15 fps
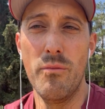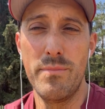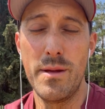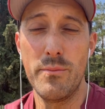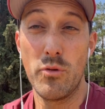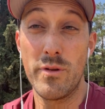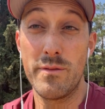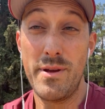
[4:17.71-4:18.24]

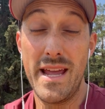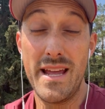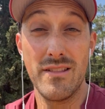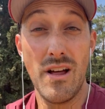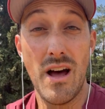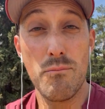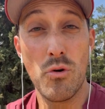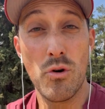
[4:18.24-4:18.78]
people would pay a
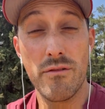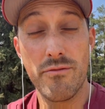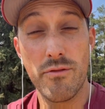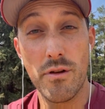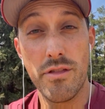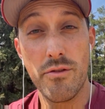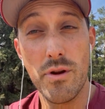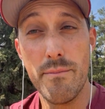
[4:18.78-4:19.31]
lot more for
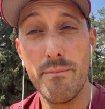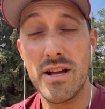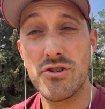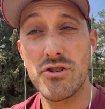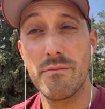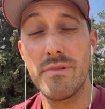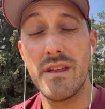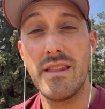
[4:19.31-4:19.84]
a
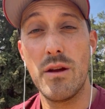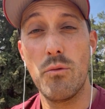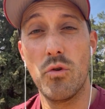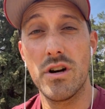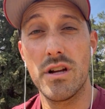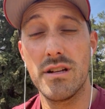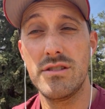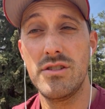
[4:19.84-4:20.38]
3-bedroom than they
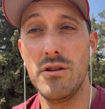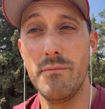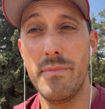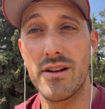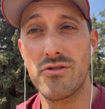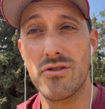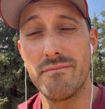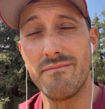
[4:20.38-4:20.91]
would a
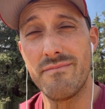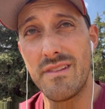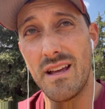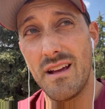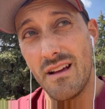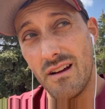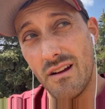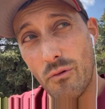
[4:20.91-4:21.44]
2-bedroom.